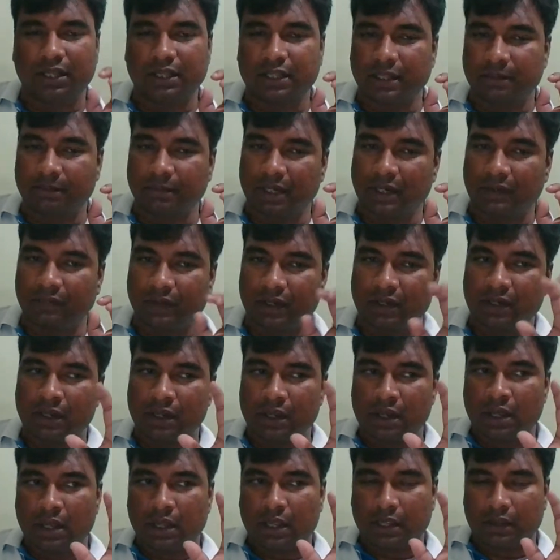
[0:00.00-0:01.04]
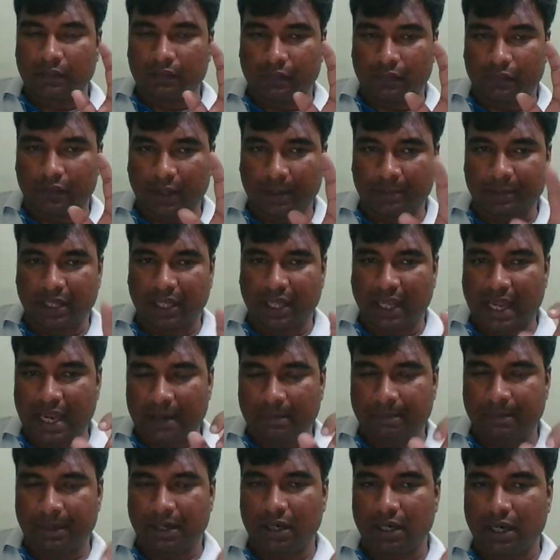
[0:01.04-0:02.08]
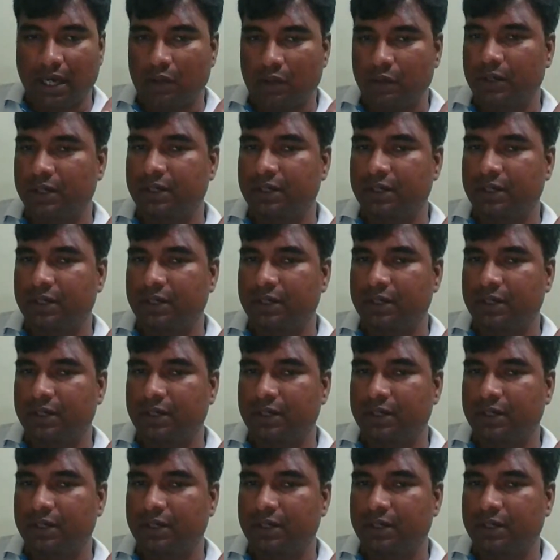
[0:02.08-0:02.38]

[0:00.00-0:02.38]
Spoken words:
They believe in, if something happened now,